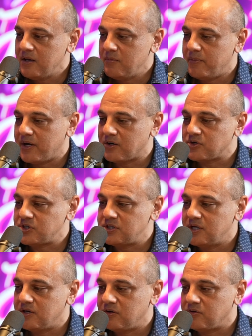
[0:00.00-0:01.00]
but are
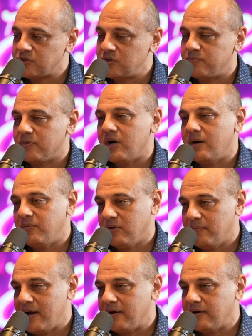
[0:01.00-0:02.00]
still super
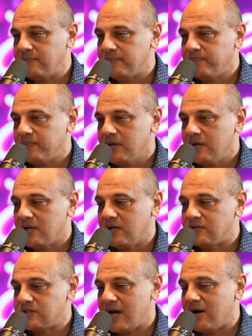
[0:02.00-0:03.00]
humble about it.
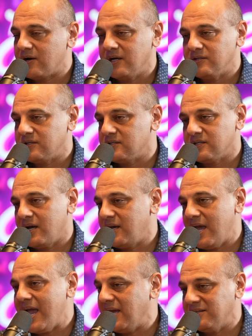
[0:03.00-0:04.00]
Because arrogance is
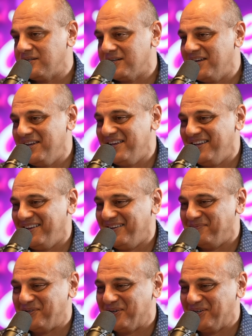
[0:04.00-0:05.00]
I hate.
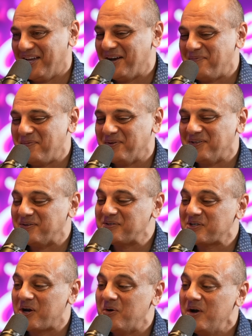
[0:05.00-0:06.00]
I'm sure a lot of people
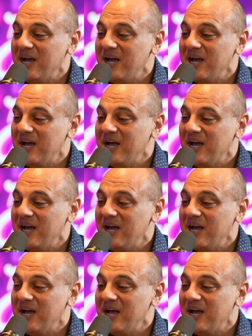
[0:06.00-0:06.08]
do. So